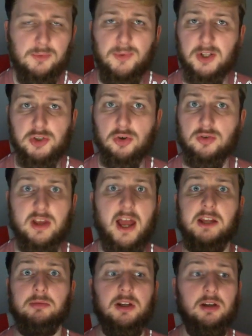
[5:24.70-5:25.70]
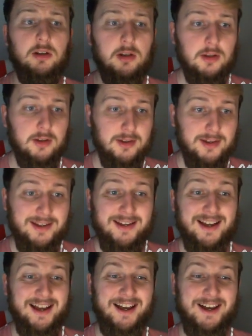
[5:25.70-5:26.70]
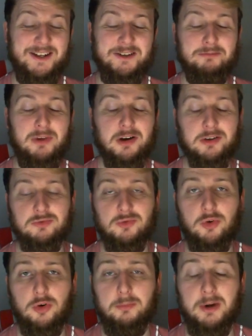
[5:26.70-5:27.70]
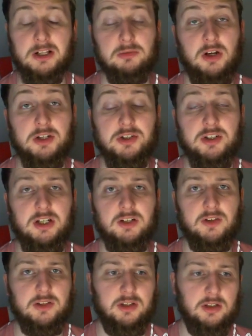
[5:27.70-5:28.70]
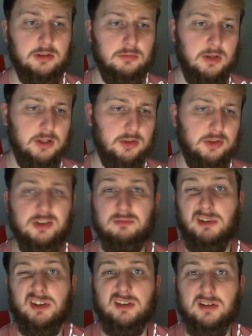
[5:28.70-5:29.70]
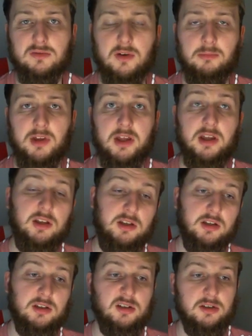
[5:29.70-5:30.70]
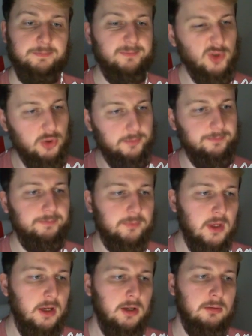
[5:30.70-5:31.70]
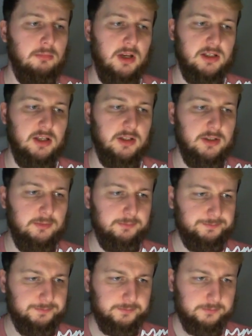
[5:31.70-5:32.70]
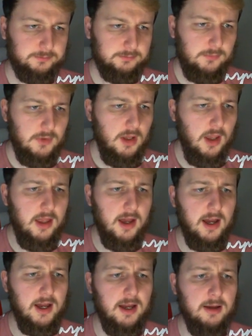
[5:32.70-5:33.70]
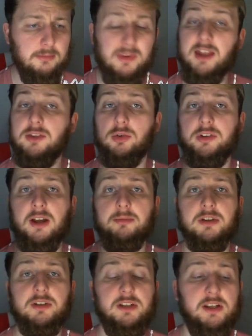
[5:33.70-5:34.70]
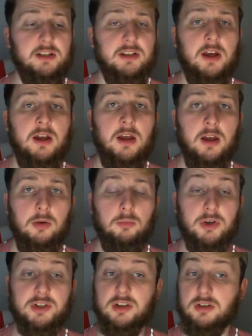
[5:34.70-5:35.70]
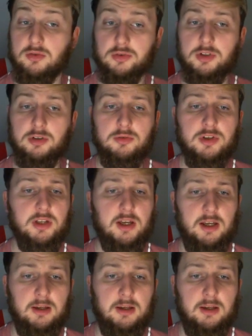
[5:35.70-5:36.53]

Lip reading: Phil Jones anyway. And Marcus Rojo back to Argentina, I think, as well, because his missus is from there. He is, so makes sense. They're the only absentees, which is good news.